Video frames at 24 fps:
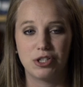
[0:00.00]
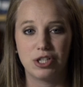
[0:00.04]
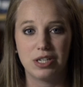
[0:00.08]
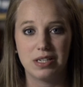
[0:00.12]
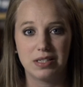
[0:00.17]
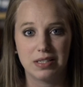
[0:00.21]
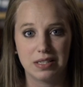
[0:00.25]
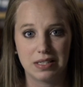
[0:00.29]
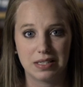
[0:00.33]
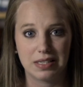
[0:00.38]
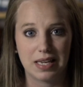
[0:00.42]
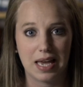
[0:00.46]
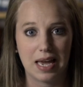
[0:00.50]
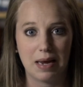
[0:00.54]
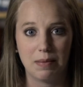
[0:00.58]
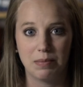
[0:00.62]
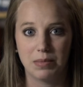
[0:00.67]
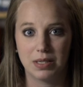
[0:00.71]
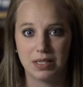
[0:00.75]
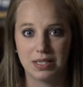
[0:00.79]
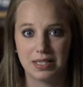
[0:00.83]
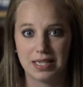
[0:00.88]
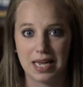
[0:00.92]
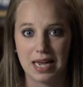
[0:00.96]
Jesus came
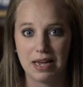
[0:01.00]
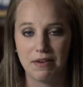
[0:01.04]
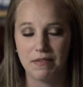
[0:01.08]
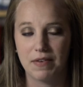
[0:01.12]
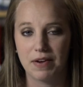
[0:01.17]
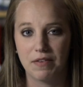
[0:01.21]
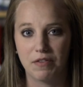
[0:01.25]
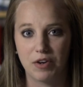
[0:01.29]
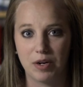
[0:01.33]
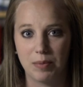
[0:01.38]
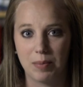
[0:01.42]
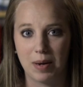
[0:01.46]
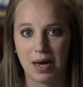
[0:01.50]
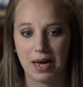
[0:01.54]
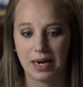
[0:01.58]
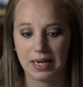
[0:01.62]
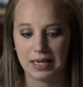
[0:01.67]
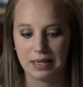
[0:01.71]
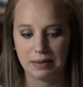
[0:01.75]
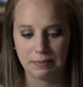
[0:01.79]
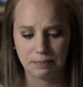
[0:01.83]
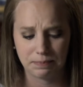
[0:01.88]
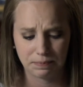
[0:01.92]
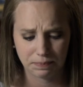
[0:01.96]
to save
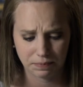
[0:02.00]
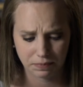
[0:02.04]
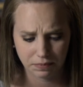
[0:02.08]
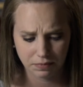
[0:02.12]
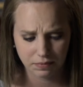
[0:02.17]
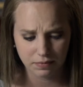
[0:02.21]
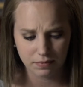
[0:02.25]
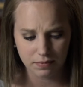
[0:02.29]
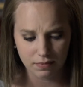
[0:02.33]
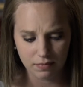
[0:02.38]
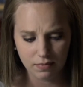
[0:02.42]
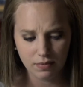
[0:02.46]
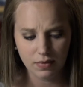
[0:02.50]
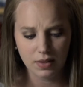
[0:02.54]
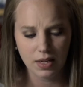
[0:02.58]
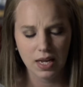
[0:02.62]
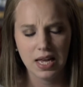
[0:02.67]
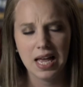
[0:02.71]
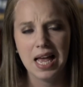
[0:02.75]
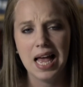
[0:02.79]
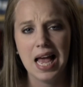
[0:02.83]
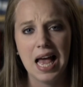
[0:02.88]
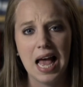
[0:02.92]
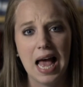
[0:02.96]
everybody.
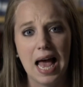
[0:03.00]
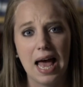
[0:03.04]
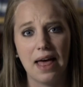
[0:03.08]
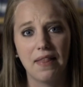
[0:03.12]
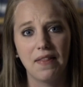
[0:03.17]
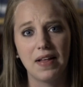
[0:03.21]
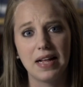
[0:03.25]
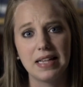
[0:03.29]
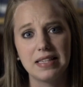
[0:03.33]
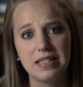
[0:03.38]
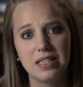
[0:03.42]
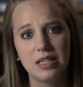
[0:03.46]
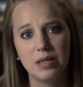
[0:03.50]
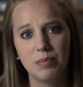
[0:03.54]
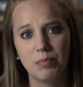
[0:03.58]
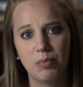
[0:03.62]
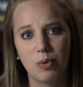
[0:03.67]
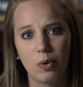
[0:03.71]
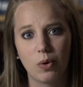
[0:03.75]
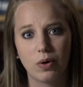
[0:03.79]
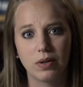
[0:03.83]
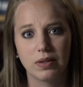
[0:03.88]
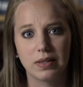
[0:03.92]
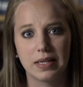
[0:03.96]
And that's an
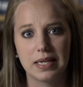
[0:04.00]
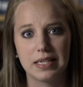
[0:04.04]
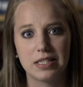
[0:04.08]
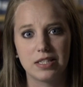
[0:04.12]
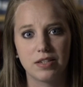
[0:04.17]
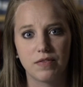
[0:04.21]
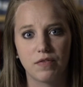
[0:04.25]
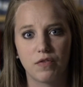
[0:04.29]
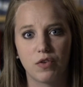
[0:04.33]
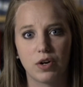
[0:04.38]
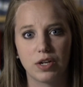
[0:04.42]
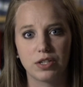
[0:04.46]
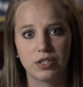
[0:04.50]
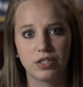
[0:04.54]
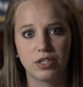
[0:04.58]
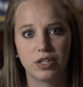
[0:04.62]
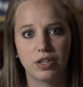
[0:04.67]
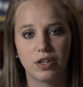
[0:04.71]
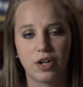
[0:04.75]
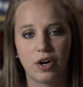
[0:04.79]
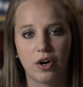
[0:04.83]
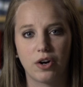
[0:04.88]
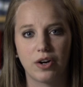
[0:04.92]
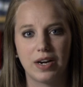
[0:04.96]
important lesson for us
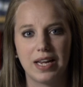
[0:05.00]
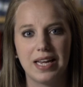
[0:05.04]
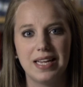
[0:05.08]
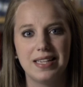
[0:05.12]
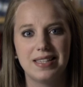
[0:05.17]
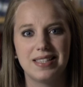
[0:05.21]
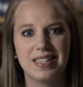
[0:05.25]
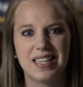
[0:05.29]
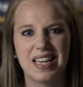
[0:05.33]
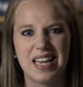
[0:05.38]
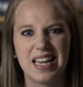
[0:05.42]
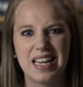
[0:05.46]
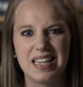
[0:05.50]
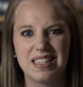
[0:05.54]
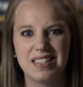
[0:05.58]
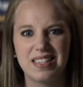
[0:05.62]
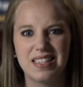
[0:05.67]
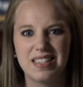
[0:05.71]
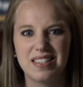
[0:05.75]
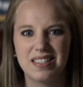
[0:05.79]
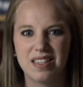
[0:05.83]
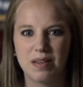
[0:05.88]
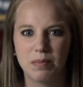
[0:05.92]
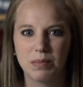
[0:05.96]
to learn. It's
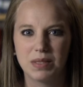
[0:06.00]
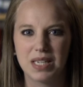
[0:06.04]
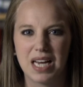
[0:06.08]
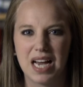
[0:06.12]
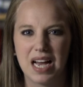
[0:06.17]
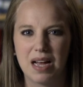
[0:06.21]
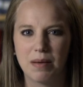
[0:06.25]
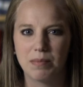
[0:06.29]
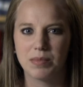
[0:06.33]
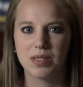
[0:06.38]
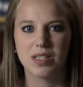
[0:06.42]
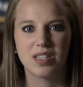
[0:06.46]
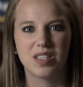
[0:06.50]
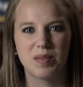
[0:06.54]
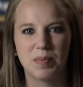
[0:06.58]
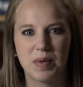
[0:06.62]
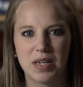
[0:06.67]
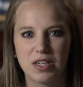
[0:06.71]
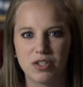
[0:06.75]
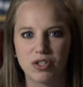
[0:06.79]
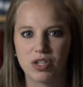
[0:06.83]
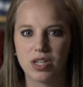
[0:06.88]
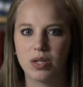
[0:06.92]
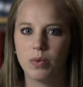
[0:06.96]
easy sometimes,
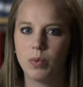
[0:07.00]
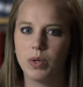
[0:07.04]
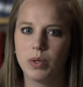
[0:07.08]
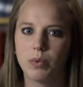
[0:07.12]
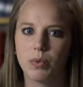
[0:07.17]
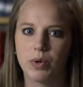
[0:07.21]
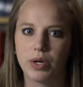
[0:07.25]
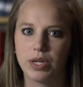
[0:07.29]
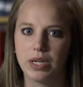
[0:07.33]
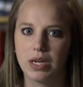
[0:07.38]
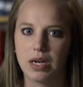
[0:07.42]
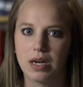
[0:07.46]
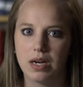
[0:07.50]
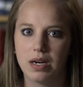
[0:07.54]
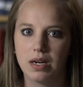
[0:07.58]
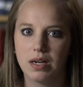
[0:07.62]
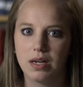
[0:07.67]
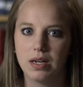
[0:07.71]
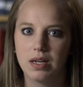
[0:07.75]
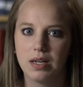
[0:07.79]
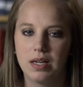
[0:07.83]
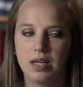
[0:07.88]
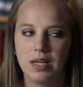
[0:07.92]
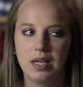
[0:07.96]
especially when we're
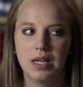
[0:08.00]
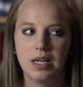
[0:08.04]
young,